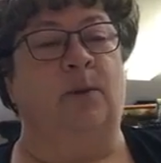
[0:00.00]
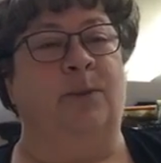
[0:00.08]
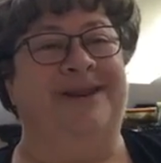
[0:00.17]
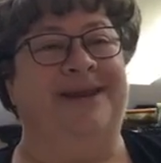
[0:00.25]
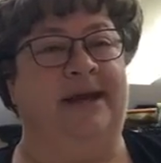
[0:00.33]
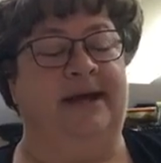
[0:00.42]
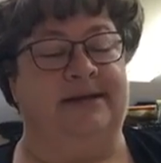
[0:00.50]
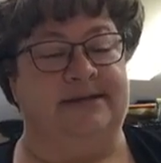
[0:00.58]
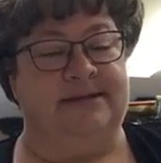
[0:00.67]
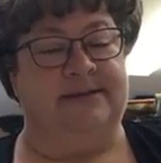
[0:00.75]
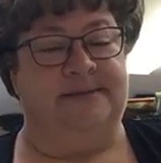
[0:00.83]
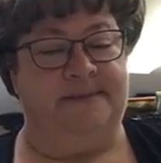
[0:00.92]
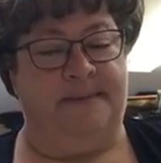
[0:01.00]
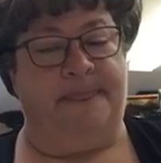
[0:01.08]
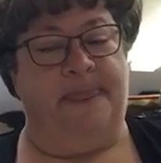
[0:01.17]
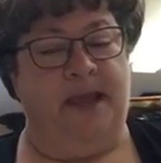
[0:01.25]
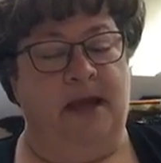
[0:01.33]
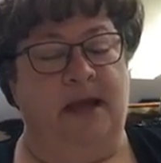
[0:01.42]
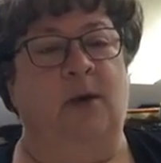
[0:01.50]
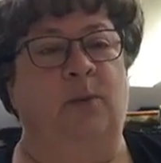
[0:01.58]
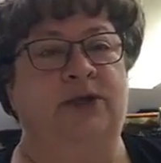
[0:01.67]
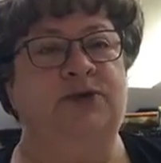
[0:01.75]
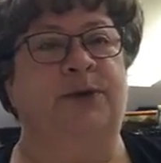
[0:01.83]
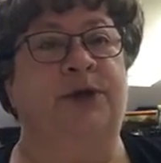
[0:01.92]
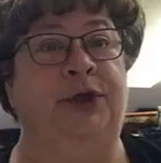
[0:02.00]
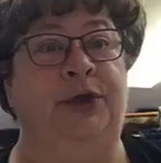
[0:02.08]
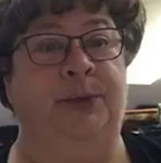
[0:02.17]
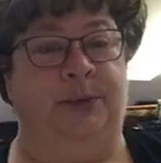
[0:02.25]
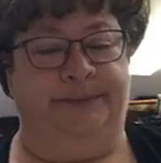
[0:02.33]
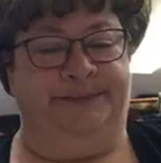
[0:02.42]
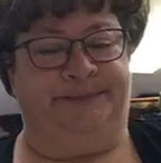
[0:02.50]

within us. Which one are you?